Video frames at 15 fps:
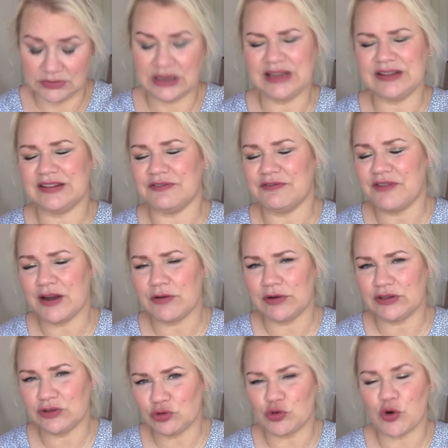It's very
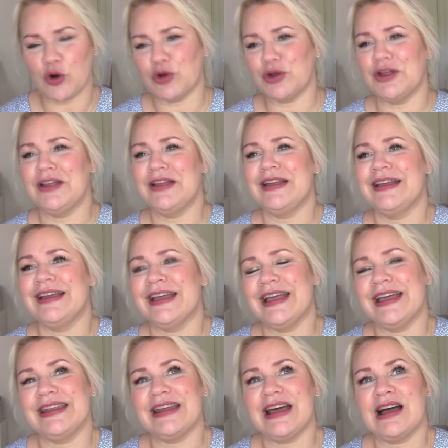strong,
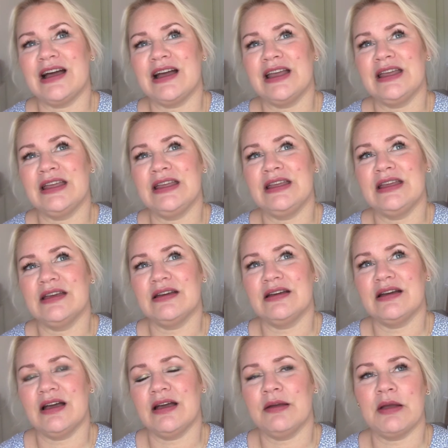and I
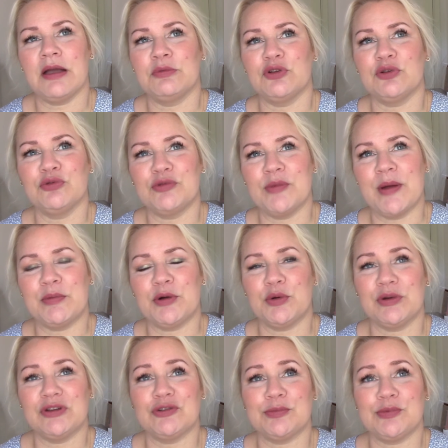don't remember
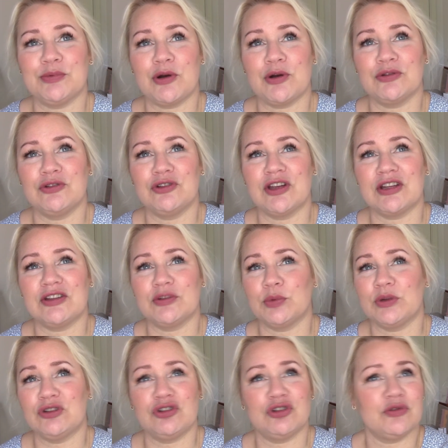which project,
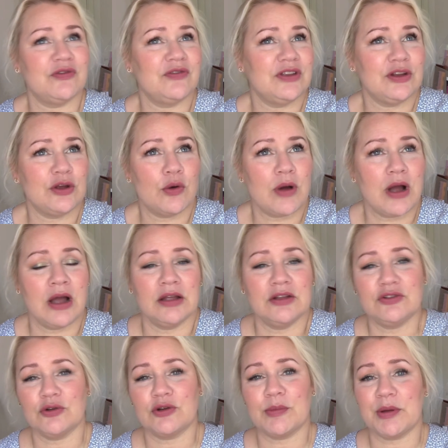which video I
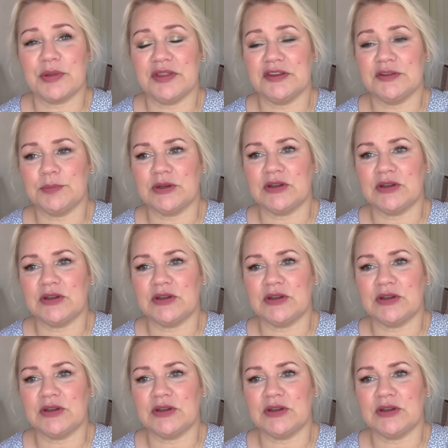talk about this, but